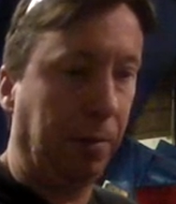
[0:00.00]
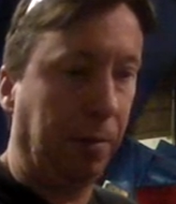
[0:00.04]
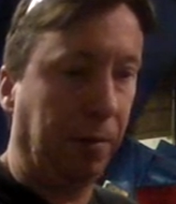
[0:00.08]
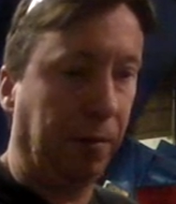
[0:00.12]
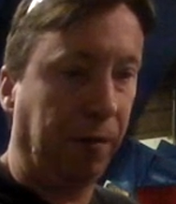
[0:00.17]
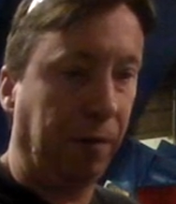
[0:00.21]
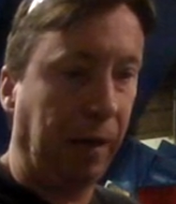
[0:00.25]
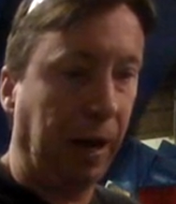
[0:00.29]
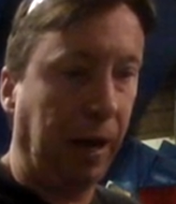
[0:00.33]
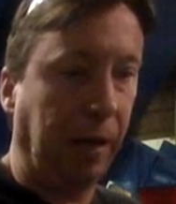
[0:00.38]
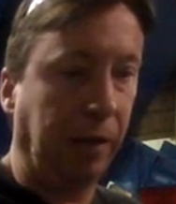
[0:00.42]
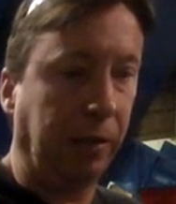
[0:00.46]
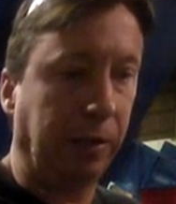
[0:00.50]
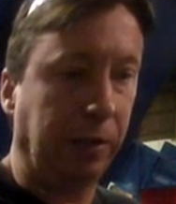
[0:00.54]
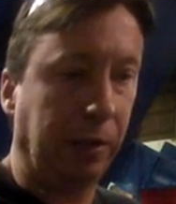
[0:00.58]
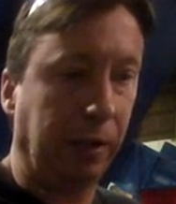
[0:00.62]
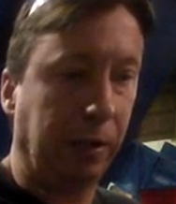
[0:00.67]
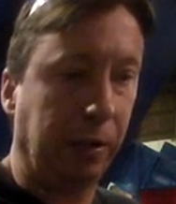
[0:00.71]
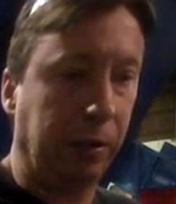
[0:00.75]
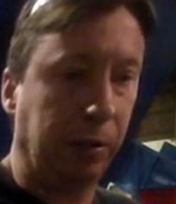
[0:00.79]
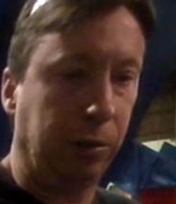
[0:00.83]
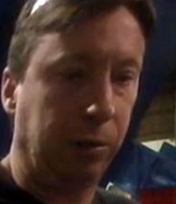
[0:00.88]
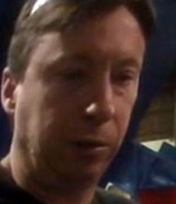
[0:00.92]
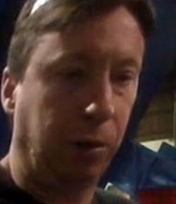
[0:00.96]
The fan is then
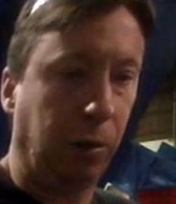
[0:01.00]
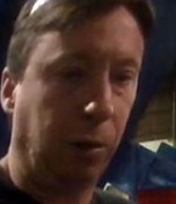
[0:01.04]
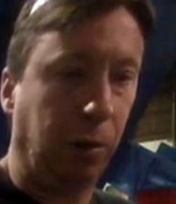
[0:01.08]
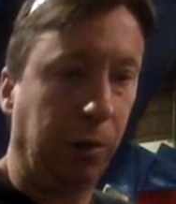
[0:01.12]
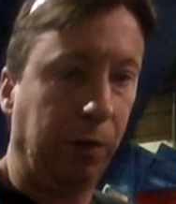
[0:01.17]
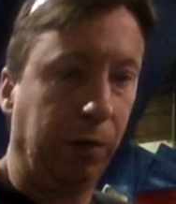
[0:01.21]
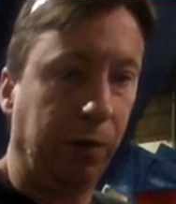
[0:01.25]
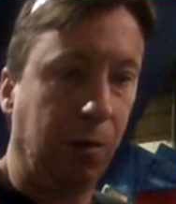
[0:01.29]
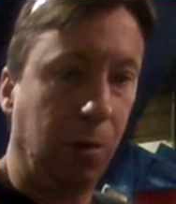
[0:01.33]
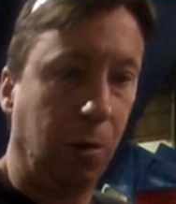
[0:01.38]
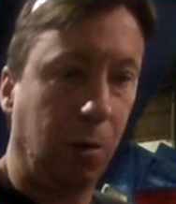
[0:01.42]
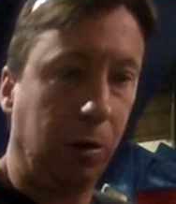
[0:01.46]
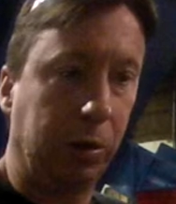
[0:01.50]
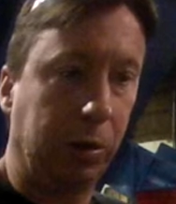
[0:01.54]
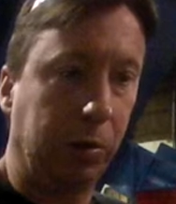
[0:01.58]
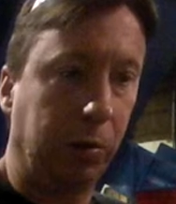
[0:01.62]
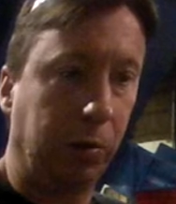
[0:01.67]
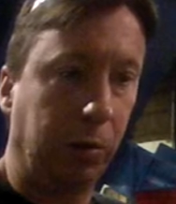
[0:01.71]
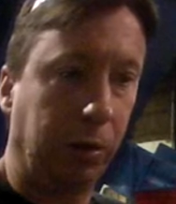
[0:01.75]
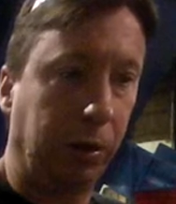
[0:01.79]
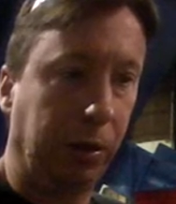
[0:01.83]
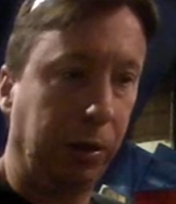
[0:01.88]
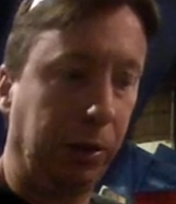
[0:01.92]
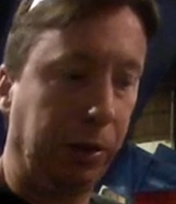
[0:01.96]
controlled, of course,
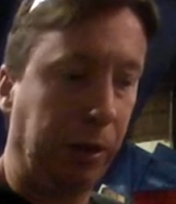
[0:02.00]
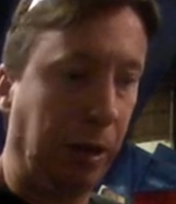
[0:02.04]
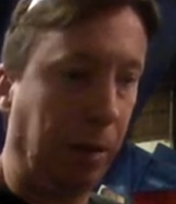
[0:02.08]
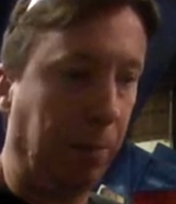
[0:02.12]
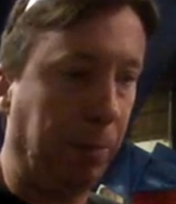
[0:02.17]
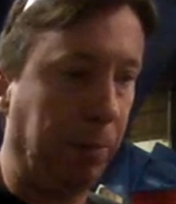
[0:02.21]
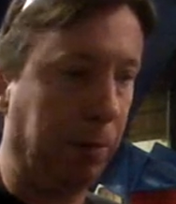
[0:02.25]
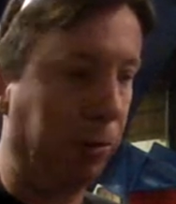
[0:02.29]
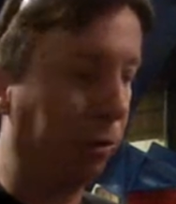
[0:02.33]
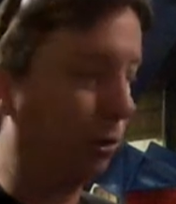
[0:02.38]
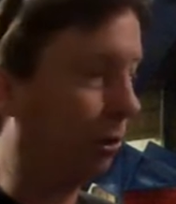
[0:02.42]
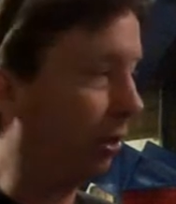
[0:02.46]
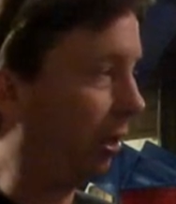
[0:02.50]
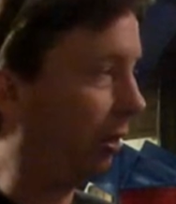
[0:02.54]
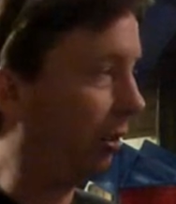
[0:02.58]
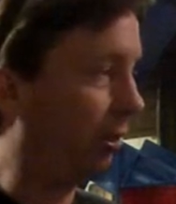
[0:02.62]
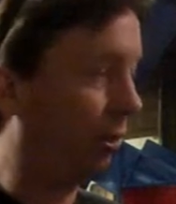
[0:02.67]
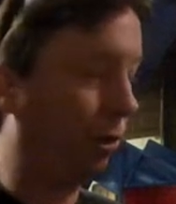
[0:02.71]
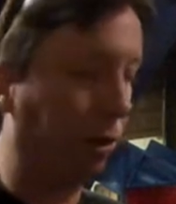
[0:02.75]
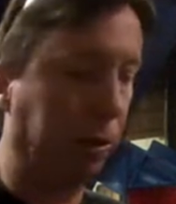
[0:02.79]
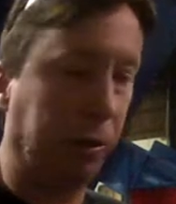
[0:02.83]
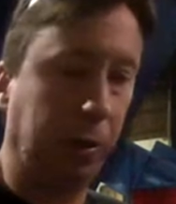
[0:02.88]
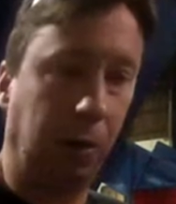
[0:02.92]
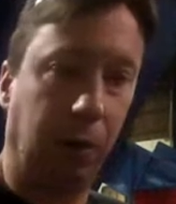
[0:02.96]
with the temperature
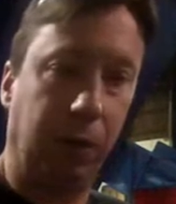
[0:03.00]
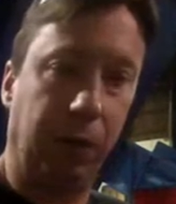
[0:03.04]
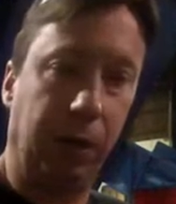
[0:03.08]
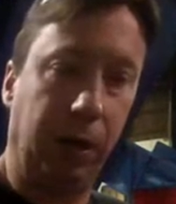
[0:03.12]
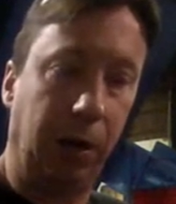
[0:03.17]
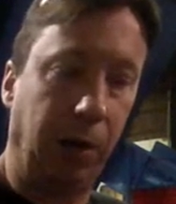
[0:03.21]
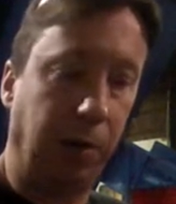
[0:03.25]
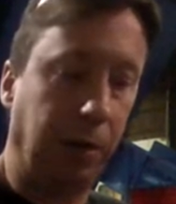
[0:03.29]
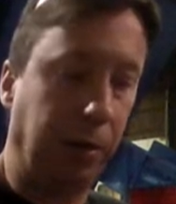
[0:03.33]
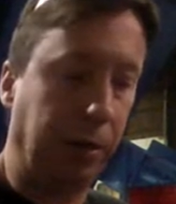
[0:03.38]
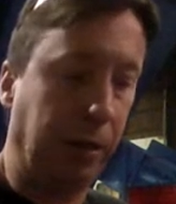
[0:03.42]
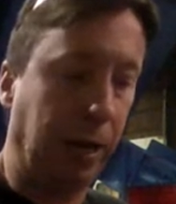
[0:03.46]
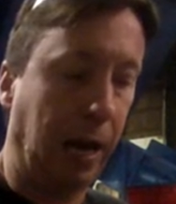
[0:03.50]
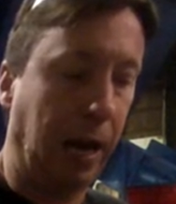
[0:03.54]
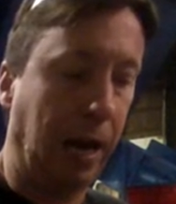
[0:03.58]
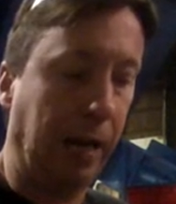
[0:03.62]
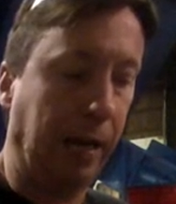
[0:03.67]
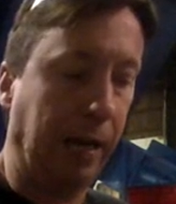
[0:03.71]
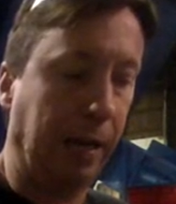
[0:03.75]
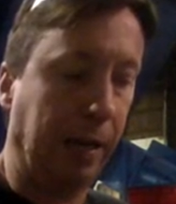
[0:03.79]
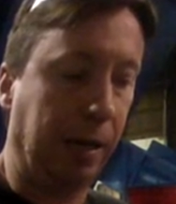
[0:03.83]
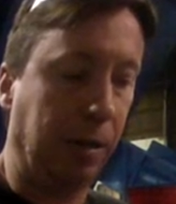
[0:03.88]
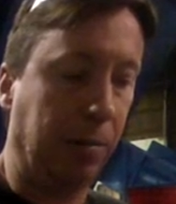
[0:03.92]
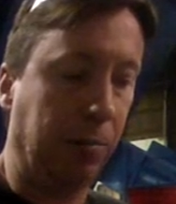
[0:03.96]
sensor that's over there in the
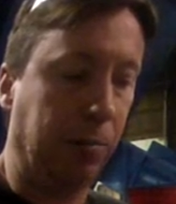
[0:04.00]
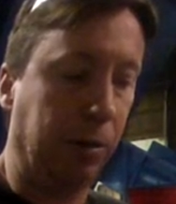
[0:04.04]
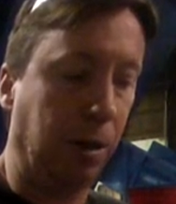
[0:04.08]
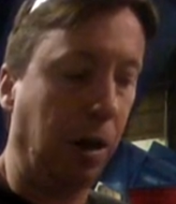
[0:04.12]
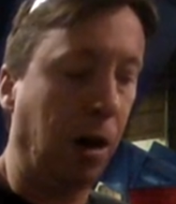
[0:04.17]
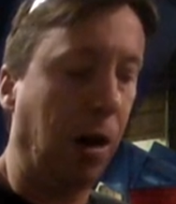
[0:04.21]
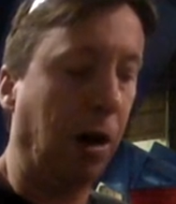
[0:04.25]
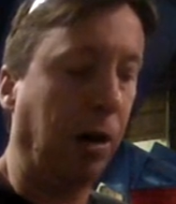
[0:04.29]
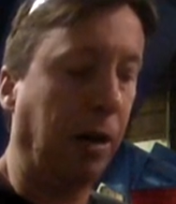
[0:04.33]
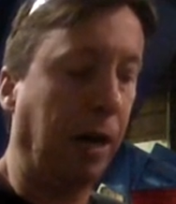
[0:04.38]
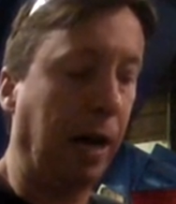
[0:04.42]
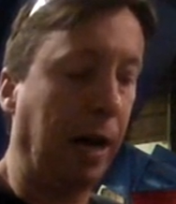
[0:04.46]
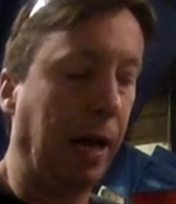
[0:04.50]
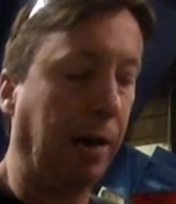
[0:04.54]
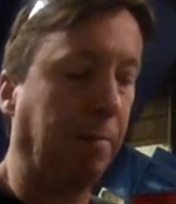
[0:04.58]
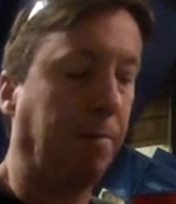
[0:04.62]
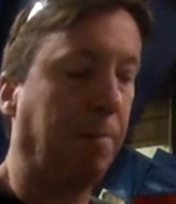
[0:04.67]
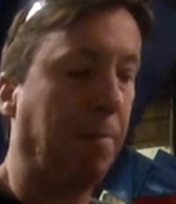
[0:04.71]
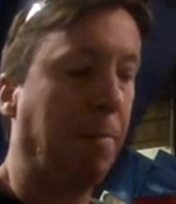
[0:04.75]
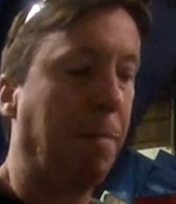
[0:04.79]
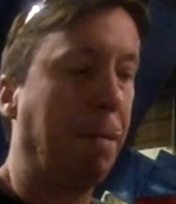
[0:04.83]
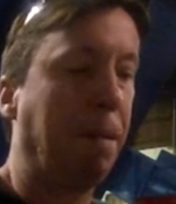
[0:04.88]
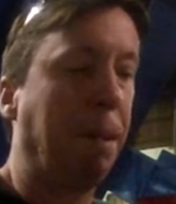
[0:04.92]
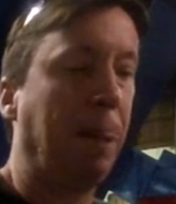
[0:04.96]
tank. It comes on at
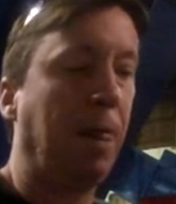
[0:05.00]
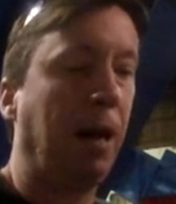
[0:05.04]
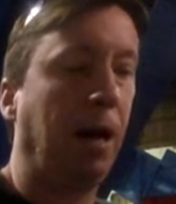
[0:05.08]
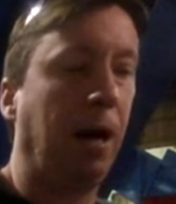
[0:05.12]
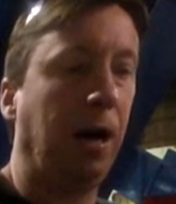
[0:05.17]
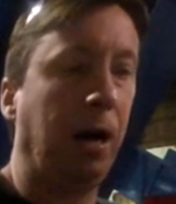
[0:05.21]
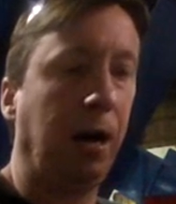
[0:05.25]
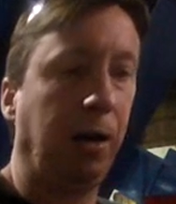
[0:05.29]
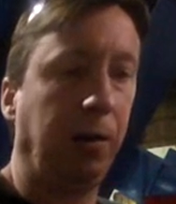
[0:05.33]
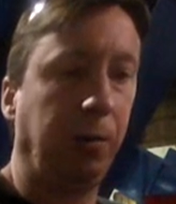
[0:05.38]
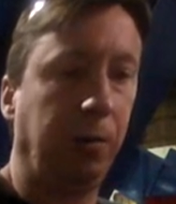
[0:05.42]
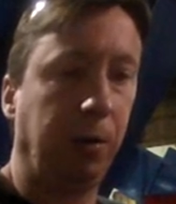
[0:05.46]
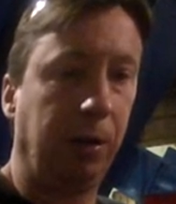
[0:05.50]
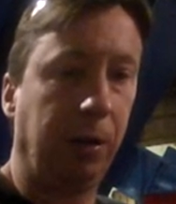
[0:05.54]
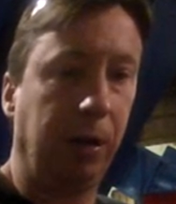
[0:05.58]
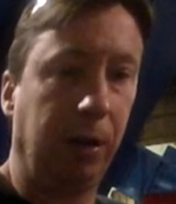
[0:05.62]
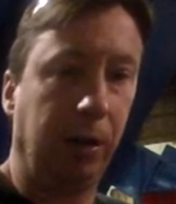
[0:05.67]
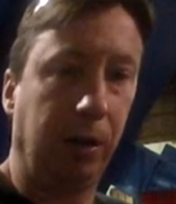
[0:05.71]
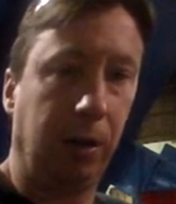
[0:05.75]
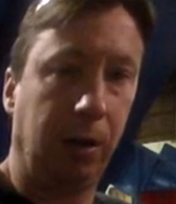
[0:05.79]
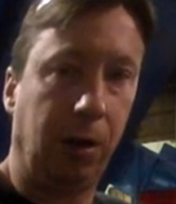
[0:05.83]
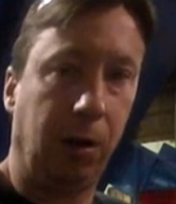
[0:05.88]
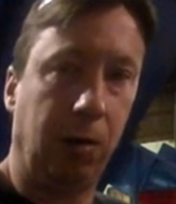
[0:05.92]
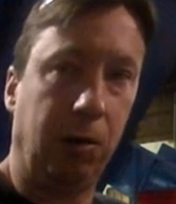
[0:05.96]
100
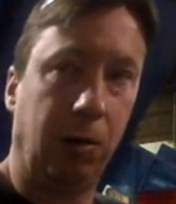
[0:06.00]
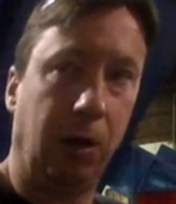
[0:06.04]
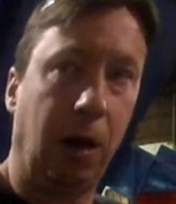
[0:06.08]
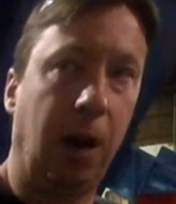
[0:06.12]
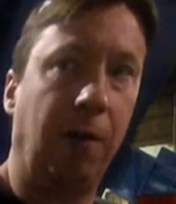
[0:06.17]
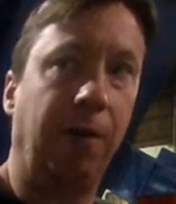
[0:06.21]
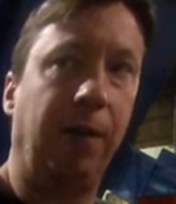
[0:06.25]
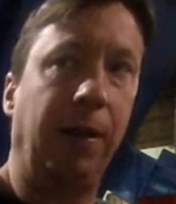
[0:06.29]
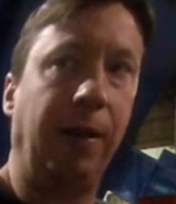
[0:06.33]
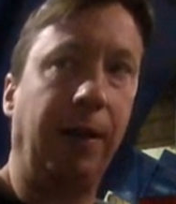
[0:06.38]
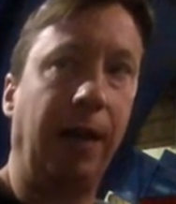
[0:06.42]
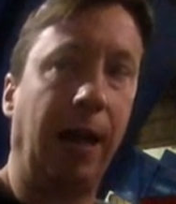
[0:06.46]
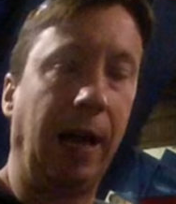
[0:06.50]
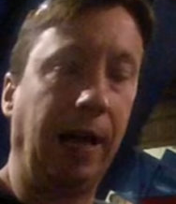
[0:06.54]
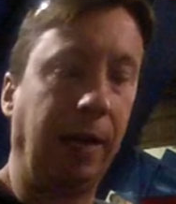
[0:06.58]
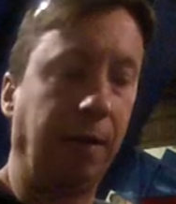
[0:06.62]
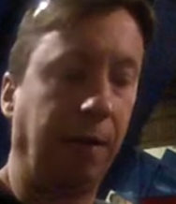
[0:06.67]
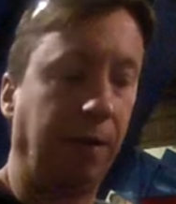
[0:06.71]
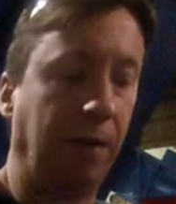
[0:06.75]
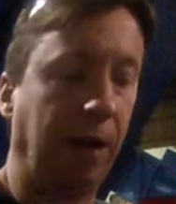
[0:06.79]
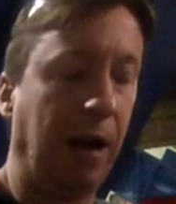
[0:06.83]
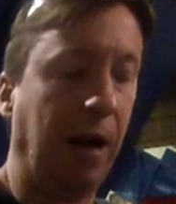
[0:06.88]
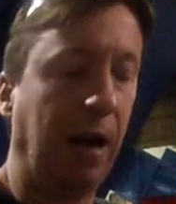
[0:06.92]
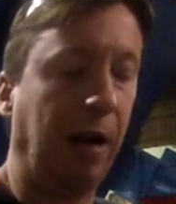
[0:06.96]
and turns off at
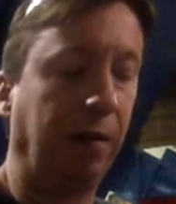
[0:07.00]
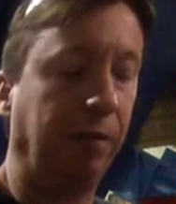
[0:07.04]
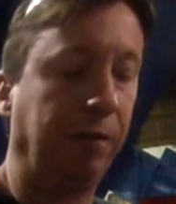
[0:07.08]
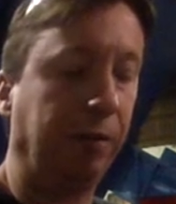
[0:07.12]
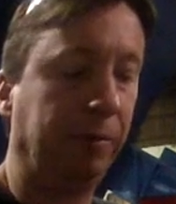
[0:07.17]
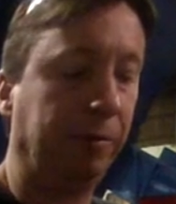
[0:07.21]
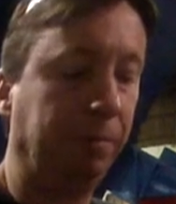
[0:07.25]
95.